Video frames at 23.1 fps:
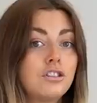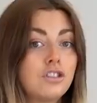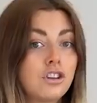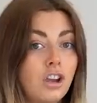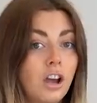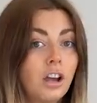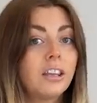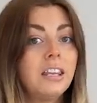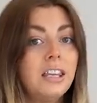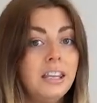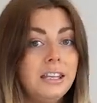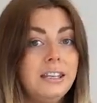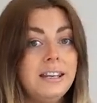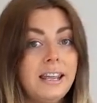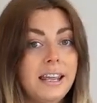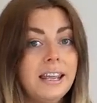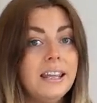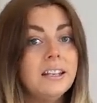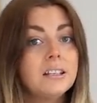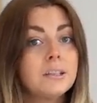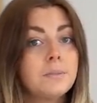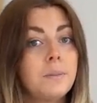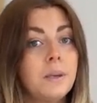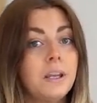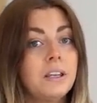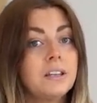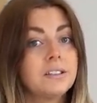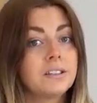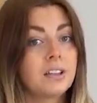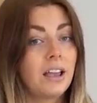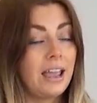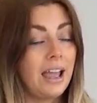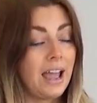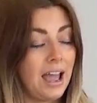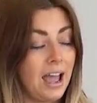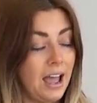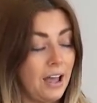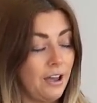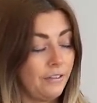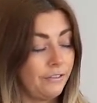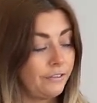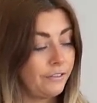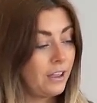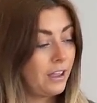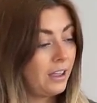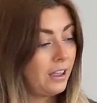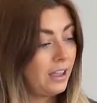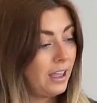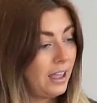chunky knit, because I have